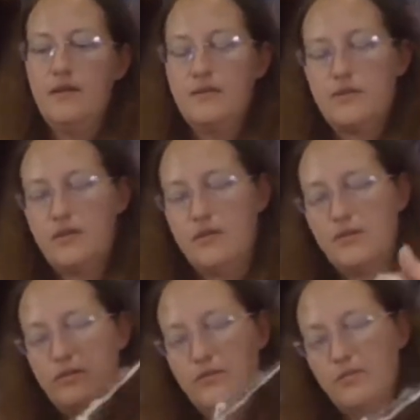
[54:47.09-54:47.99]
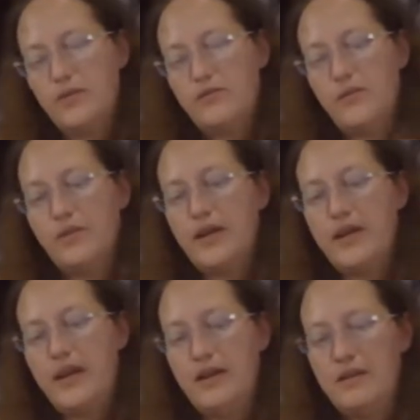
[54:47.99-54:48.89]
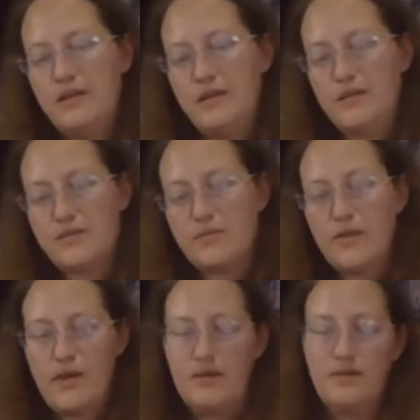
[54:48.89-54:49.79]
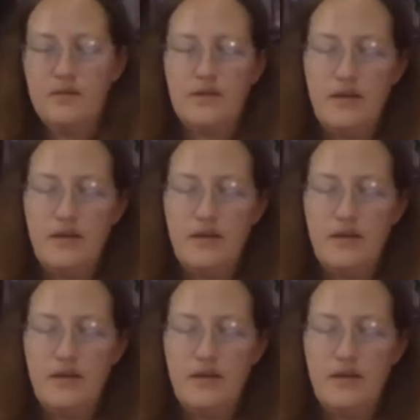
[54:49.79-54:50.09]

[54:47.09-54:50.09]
So before I end this round,